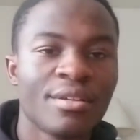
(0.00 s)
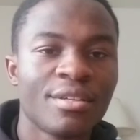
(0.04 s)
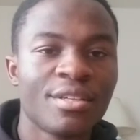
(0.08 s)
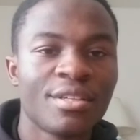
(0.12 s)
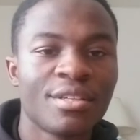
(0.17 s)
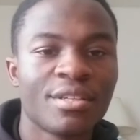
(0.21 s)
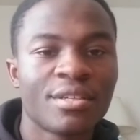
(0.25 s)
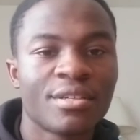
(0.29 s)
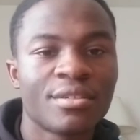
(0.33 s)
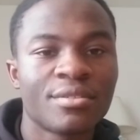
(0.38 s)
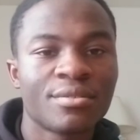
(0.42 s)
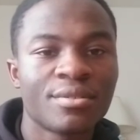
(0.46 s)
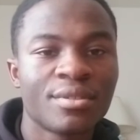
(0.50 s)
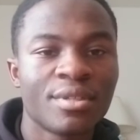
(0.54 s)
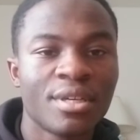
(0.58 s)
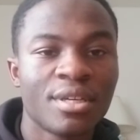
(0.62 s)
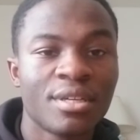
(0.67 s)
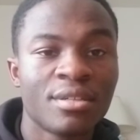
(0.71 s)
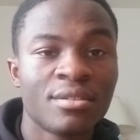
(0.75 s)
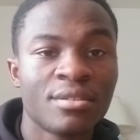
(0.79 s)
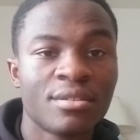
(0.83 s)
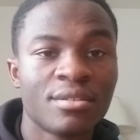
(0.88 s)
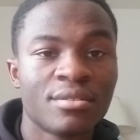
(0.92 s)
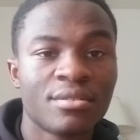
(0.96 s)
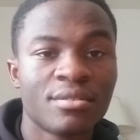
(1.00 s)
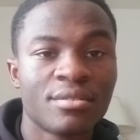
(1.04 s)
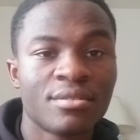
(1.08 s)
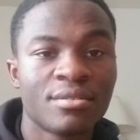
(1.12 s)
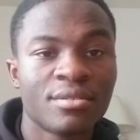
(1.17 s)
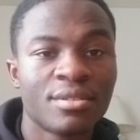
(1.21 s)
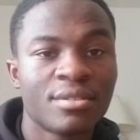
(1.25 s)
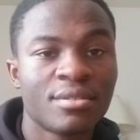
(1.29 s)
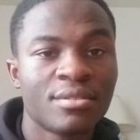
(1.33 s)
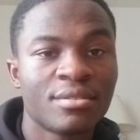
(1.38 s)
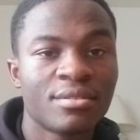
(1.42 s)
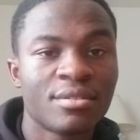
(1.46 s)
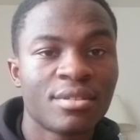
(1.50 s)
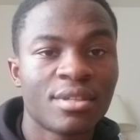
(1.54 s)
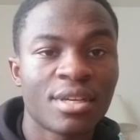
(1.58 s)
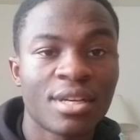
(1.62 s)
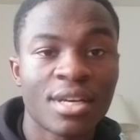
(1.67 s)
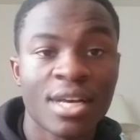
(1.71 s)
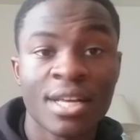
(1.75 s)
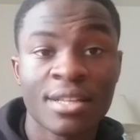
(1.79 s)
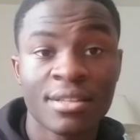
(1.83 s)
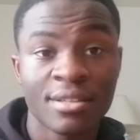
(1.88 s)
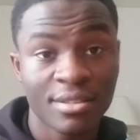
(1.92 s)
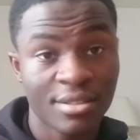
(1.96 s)
You know?
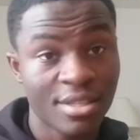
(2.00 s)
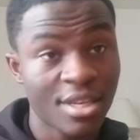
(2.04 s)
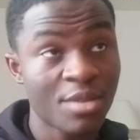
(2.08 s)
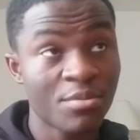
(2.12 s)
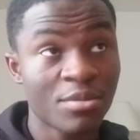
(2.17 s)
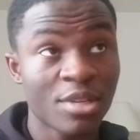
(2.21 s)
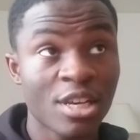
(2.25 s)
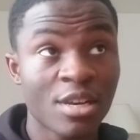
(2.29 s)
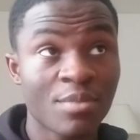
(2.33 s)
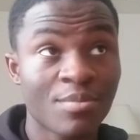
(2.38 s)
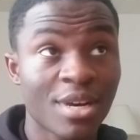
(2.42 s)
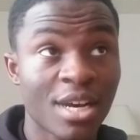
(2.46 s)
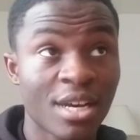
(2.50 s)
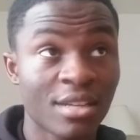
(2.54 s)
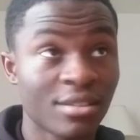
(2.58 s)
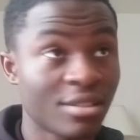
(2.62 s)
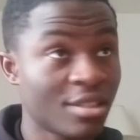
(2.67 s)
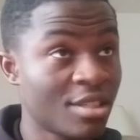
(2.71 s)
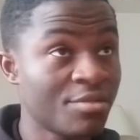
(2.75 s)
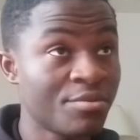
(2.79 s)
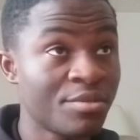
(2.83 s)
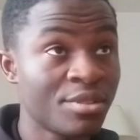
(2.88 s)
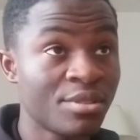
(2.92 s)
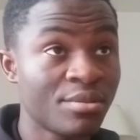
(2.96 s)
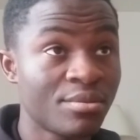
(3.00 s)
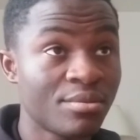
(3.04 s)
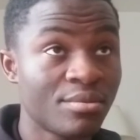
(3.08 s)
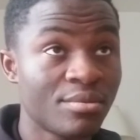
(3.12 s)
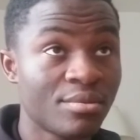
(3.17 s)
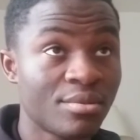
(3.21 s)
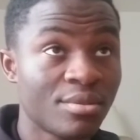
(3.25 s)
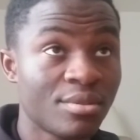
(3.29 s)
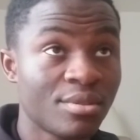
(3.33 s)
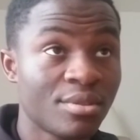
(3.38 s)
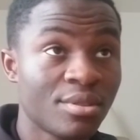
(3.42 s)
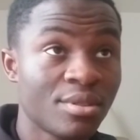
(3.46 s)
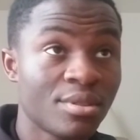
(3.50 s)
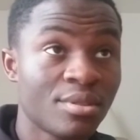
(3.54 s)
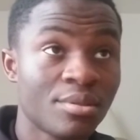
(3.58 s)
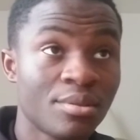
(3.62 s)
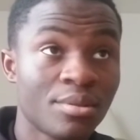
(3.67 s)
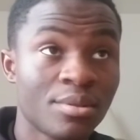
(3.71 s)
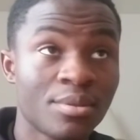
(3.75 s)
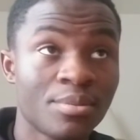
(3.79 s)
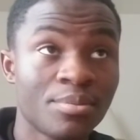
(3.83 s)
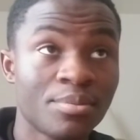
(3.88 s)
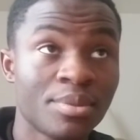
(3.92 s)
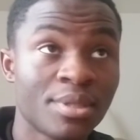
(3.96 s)
At the same time, I love it,
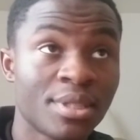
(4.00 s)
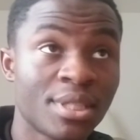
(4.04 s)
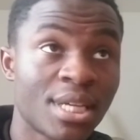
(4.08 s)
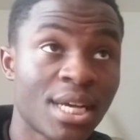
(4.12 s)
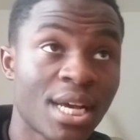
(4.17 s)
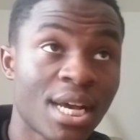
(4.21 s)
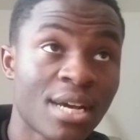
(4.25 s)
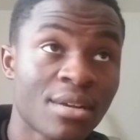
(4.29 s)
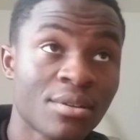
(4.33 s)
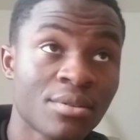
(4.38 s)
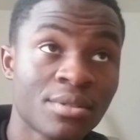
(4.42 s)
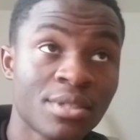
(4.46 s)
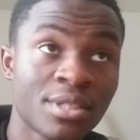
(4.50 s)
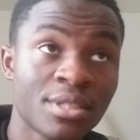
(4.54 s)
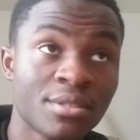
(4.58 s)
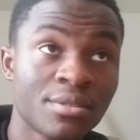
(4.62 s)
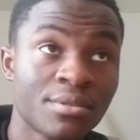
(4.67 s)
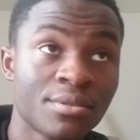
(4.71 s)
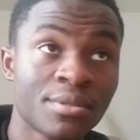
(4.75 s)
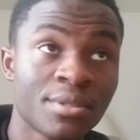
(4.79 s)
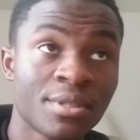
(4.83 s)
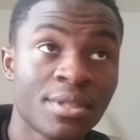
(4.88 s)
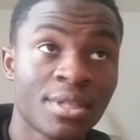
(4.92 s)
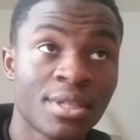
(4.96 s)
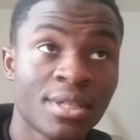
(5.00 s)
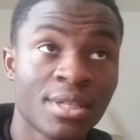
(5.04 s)
but I don't know.